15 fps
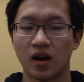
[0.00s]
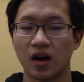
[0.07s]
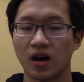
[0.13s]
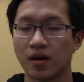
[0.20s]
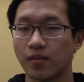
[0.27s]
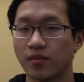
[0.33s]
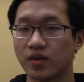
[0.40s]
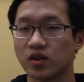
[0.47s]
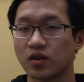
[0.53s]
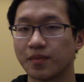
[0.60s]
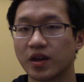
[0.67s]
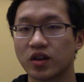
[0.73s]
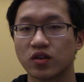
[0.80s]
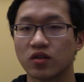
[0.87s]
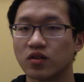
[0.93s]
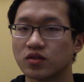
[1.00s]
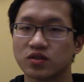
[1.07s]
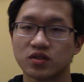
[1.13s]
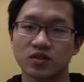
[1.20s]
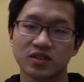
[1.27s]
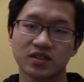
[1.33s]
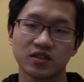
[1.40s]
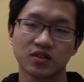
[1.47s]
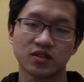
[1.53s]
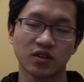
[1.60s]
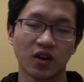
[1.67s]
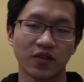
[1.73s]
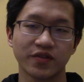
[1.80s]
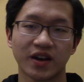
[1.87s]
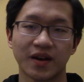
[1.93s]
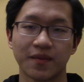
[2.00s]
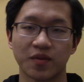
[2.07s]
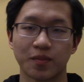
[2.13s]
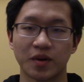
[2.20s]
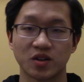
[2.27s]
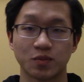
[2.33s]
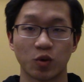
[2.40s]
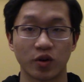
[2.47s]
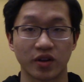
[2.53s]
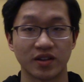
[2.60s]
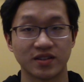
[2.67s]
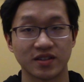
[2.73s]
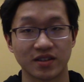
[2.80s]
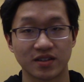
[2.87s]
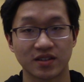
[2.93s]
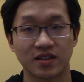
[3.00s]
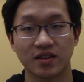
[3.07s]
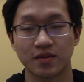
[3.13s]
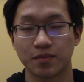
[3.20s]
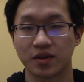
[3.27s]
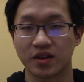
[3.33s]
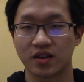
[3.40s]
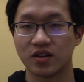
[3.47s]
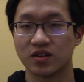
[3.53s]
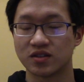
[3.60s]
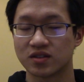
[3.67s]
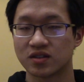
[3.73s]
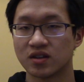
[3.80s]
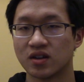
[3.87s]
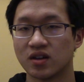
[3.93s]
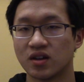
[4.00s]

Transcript: It'll make your solve times much more consistent, because